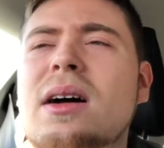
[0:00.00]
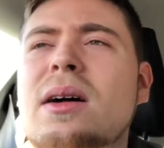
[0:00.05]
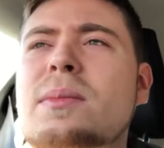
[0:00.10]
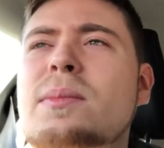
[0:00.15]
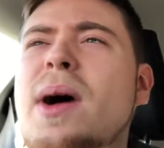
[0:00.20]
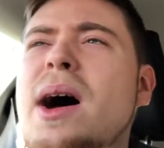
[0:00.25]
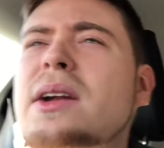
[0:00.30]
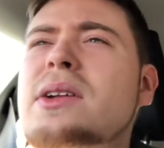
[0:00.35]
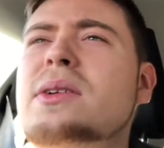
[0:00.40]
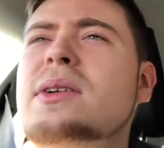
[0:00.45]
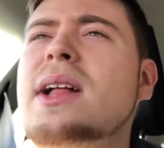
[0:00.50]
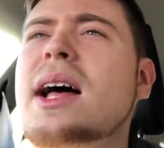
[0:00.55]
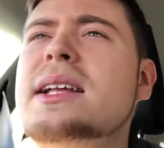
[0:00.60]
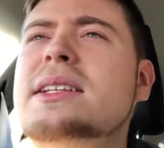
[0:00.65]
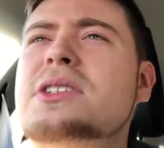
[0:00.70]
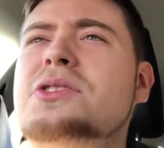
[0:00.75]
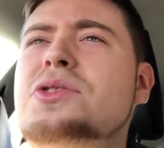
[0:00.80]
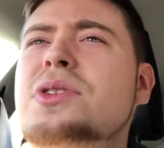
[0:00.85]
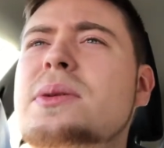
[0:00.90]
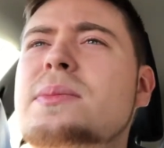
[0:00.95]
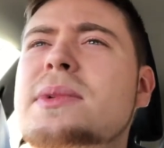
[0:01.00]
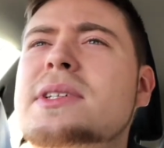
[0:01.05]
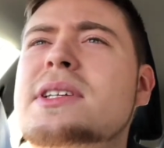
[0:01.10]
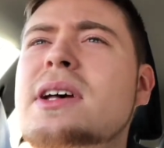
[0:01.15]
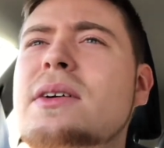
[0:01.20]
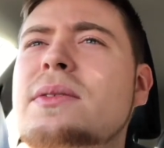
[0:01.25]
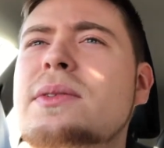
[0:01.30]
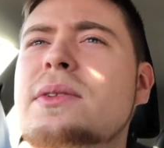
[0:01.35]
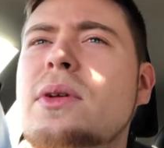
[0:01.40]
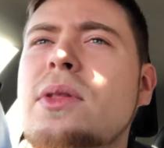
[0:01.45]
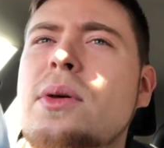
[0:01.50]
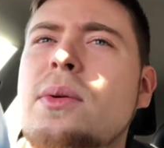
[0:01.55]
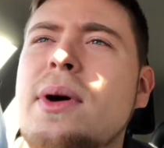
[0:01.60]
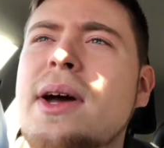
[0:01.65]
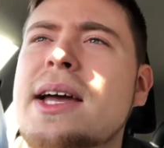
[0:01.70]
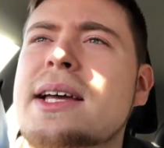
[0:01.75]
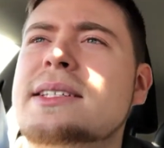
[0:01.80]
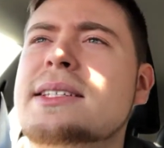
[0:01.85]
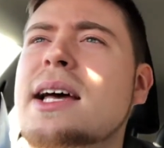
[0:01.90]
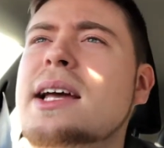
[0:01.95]
But I do like to treat myself in other
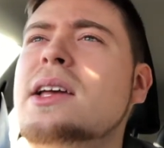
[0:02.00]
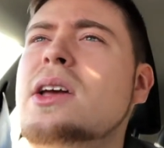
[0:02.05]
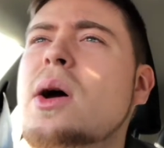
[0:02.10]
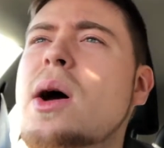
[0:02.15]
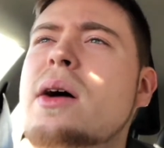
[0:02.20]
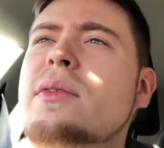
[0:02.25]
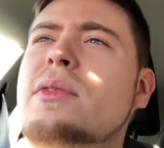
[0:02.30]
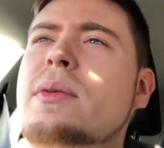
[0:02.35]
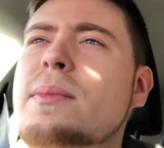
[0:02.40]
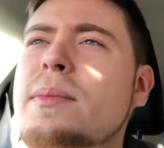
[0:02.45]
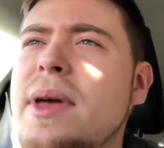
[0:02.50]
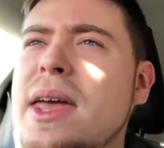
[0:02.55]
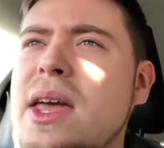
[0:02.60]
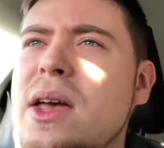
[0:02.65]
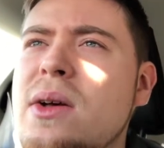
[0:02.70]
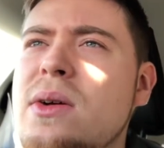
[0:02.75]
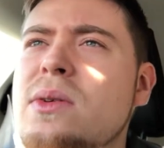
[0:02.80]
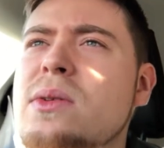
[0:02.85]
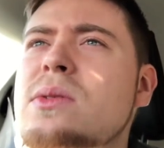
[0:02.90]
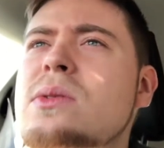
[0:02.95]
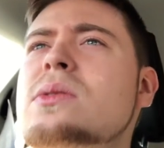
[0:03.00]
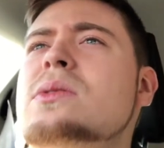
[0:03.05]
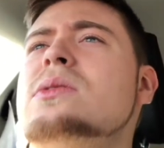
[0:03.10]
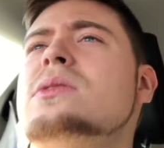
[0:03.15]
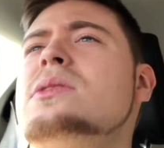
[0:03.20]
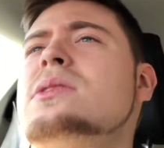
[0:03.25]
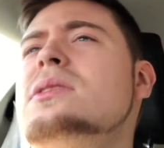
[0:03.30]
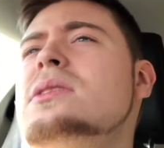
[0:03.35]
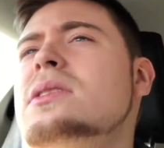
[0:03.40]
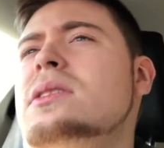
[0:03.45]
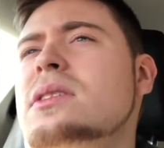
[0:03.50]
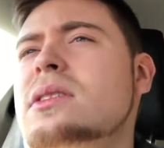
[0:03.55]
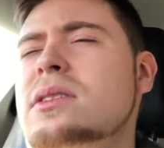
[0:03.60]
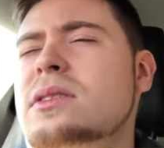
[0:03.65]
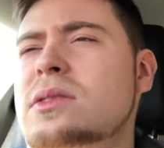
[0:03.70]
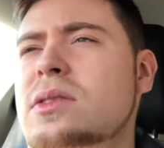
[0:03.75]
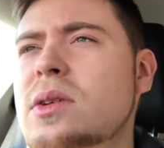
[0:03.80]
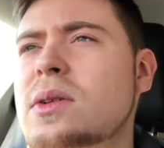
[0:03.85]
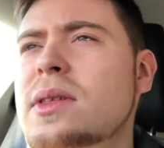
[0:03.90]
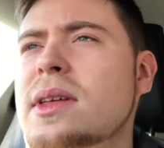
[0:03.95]
ways, like go out for meals,
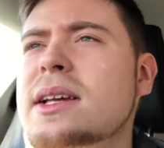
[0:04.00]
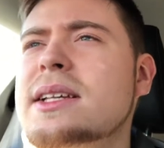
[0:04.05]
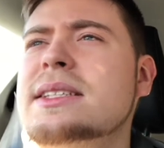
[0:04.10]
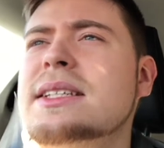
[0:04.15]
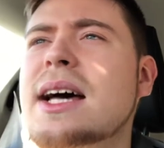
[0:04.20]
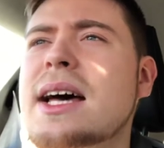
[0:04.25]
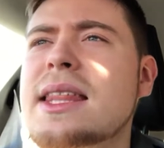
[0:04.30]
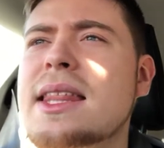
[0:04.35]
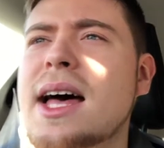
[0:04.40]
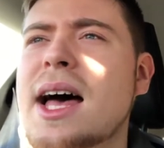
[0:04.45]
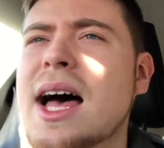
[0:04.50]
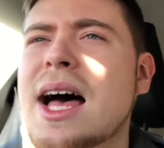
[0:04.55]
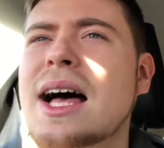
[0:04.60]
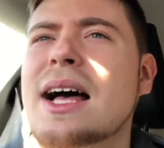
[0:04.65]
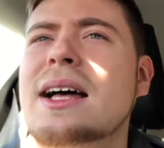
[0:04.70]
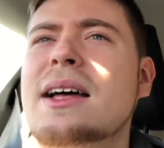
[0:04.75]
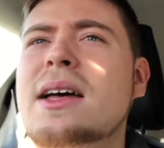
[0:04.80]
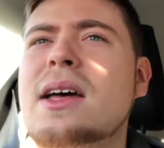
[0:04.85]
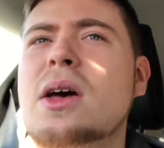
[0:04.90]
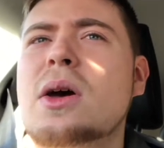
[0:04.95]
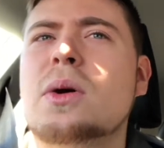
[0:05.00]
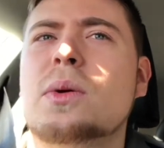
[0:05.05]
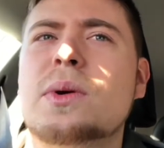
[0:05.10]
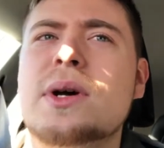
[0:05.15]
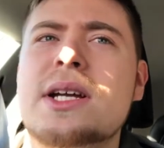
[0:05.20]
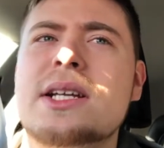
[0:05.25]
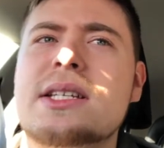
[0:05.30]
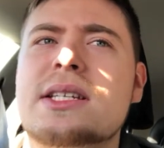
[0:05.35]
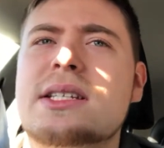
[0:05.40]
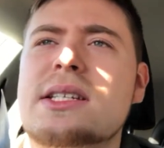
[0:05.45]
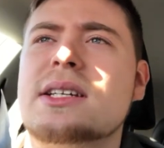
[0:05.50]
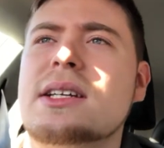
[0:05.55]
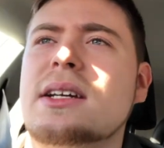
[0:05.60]
do things like that, which